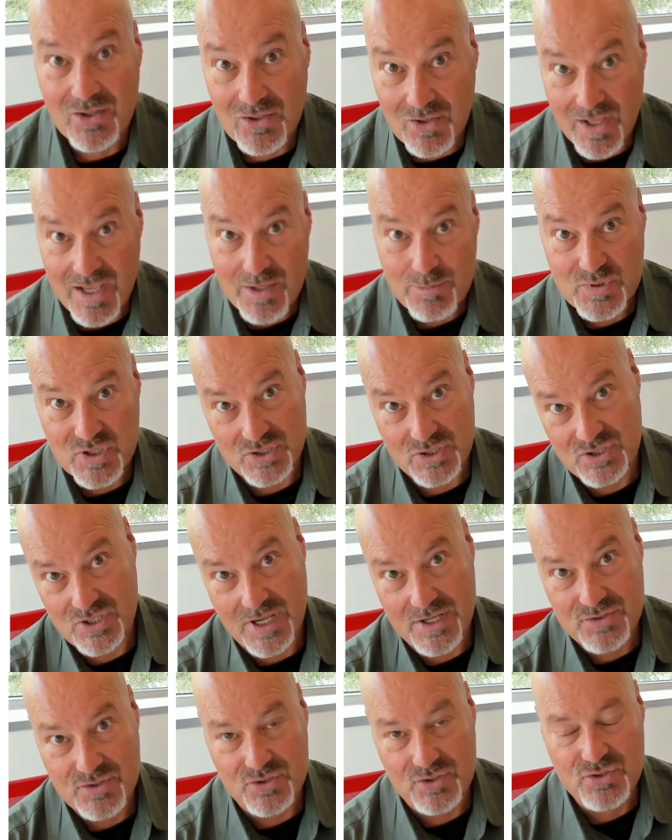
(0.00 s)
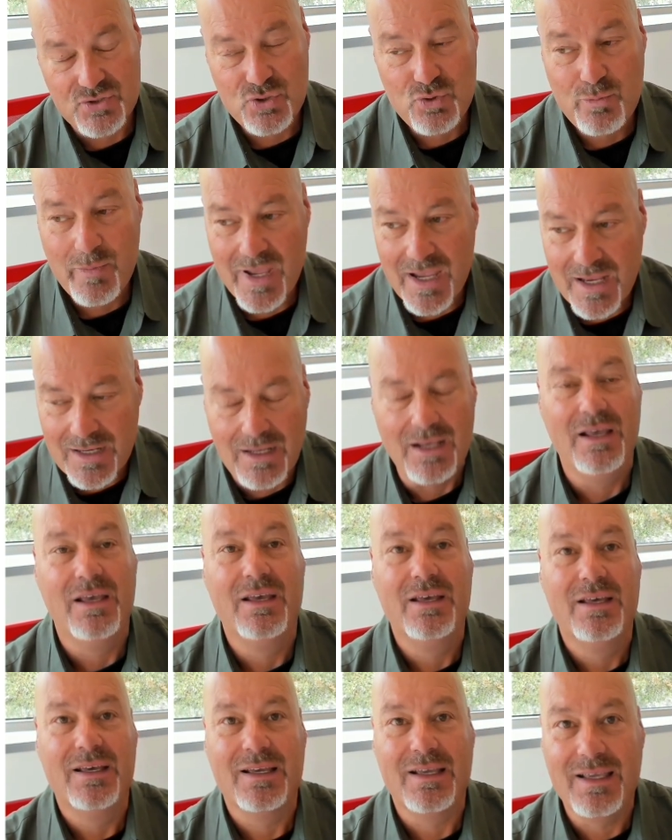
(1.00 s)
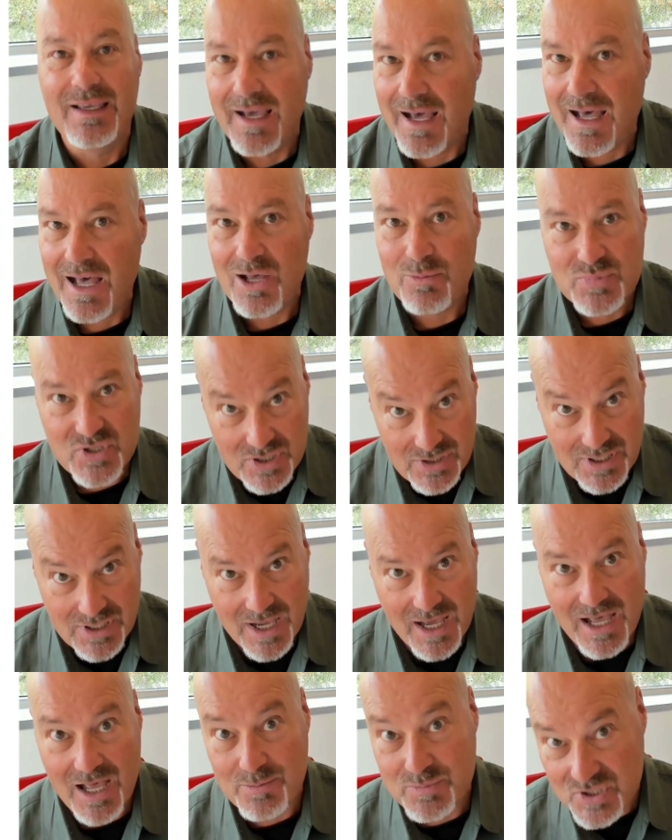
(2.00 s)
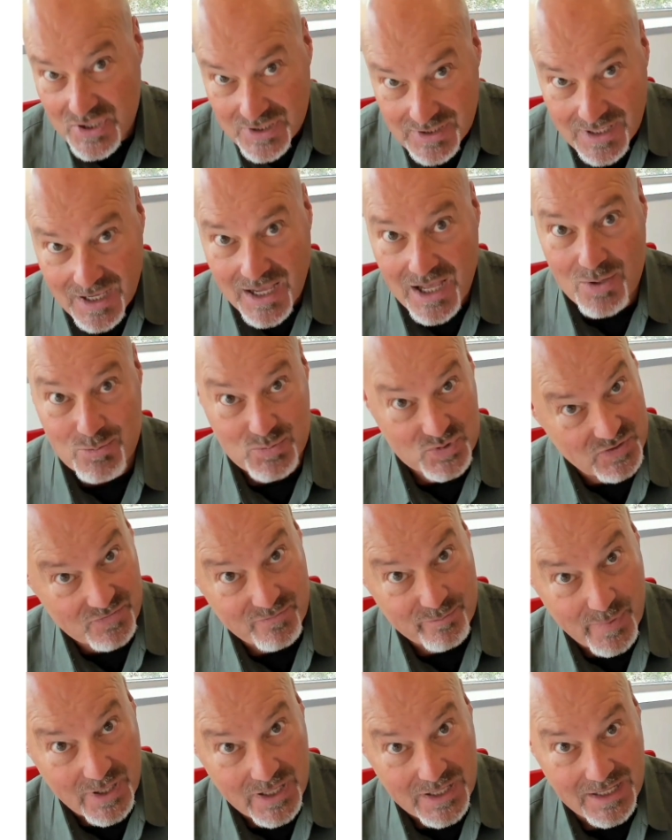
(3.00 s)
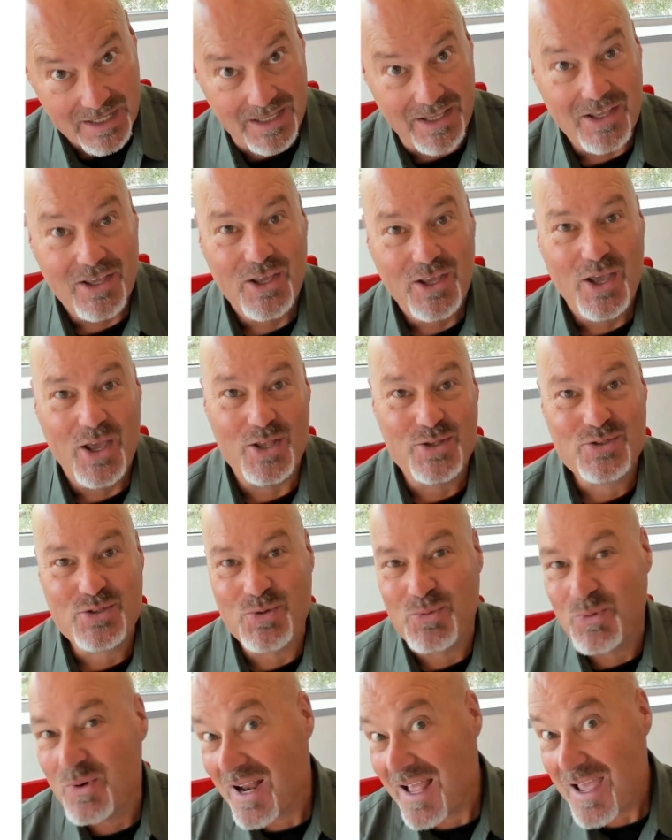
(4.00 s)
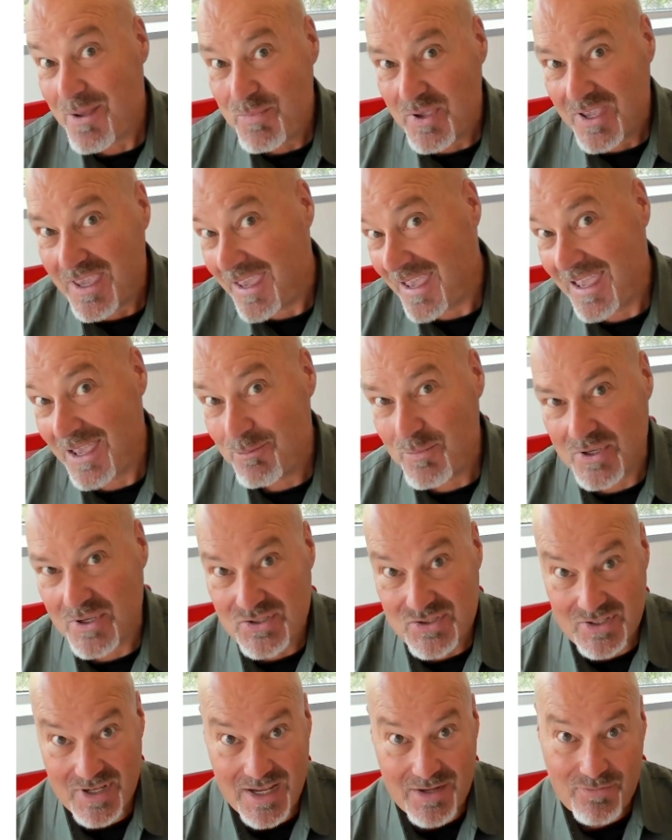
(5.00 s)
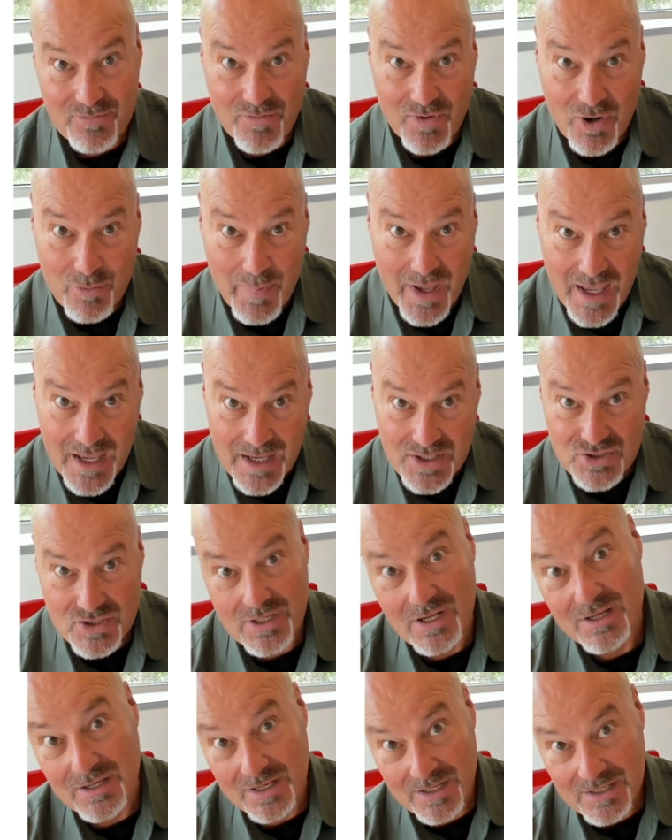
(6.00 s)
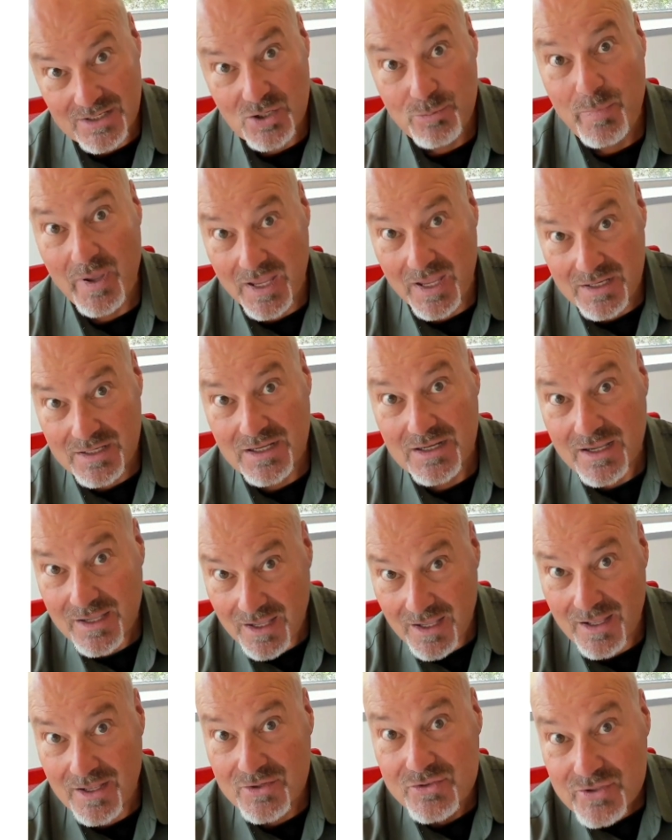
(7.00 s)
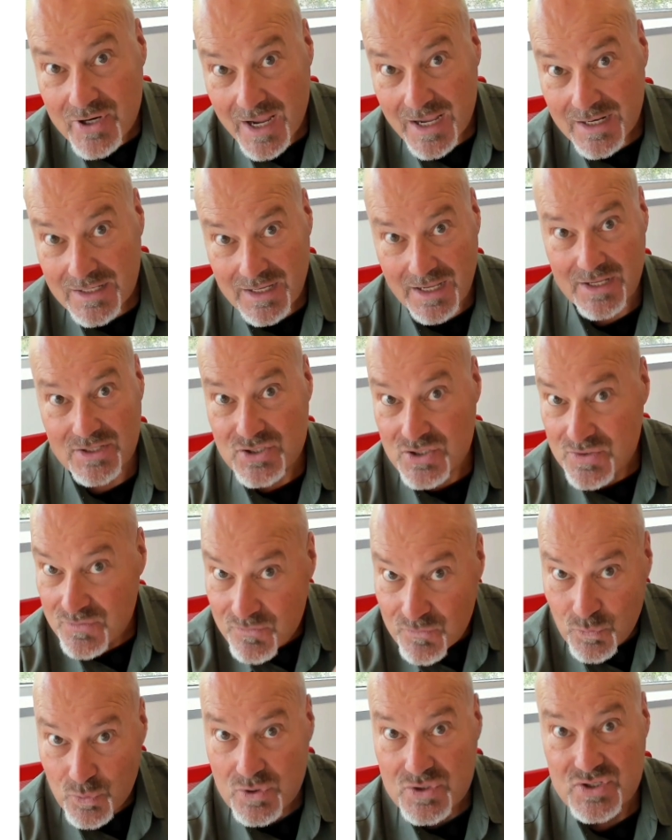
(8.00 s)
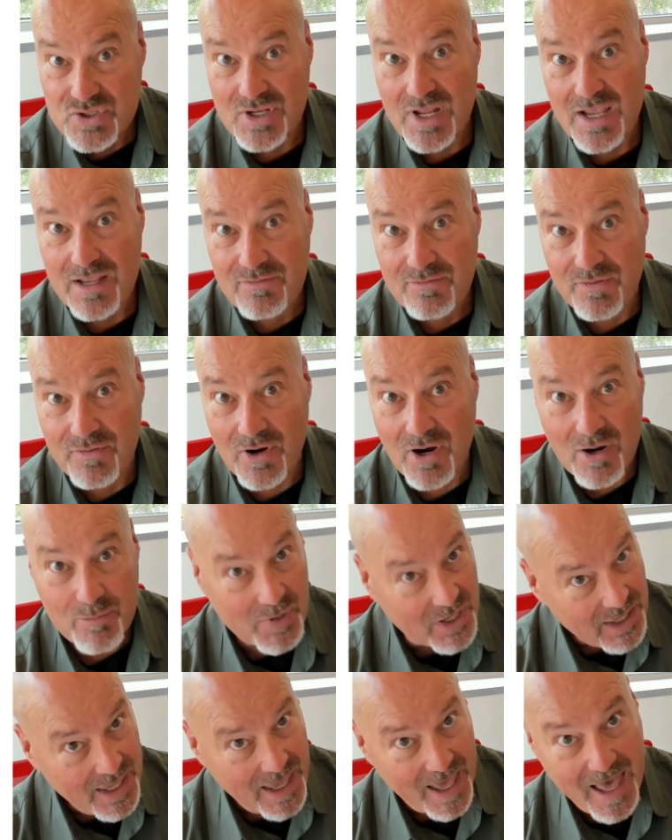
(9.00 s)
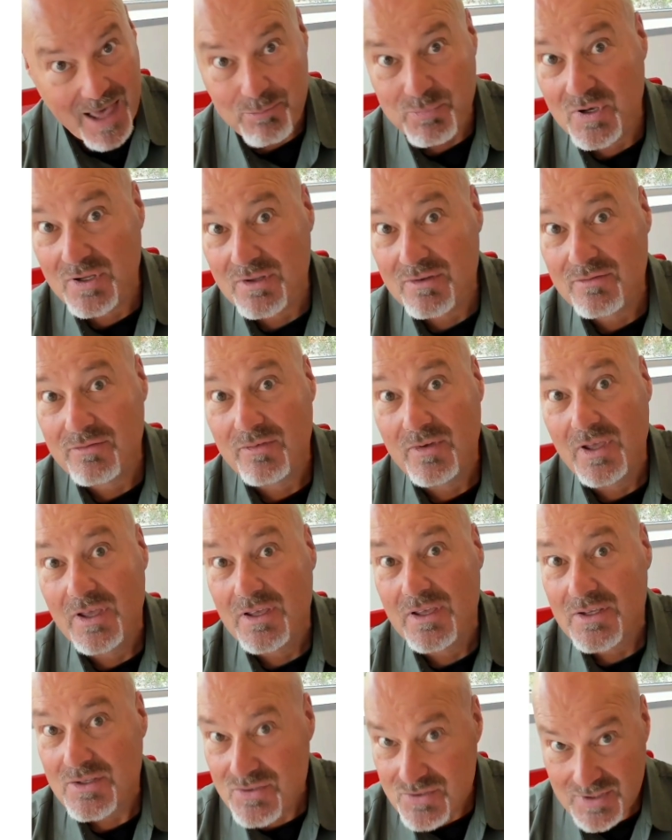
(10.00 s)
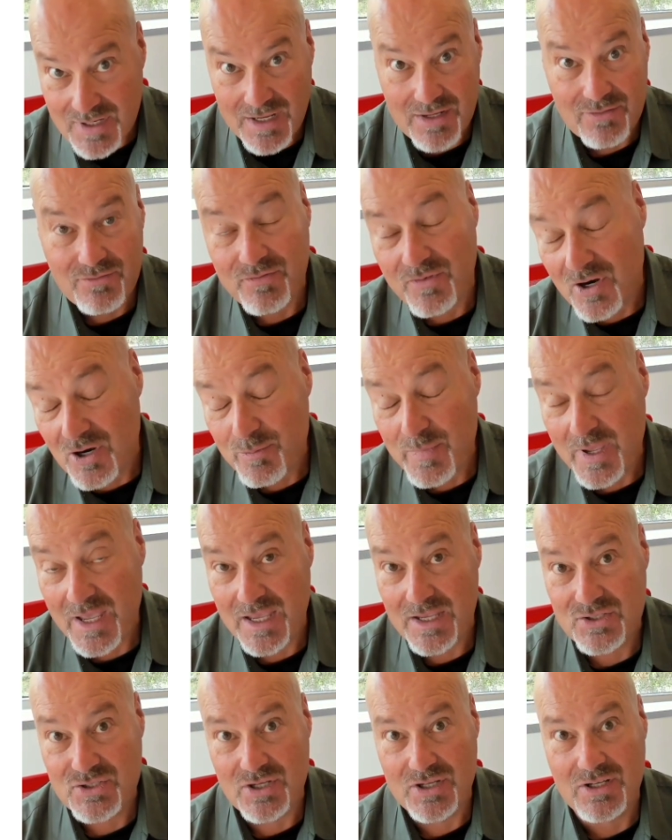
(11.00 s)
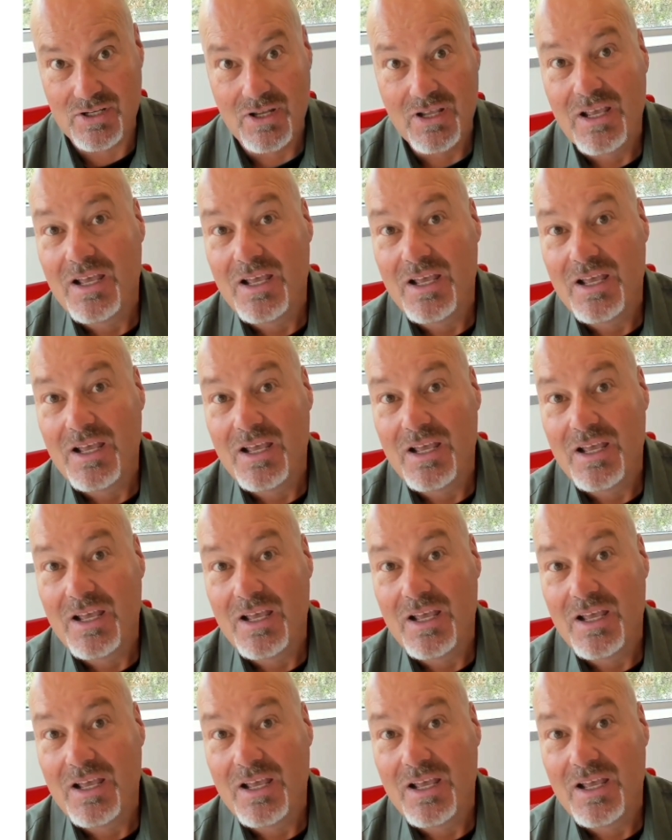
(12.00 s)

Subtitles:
claims adjusters who made gobs and gobs and gobs of money. And so when I became a State Farm agent, an independent contract agent for State Farm, a captive State Farm agent,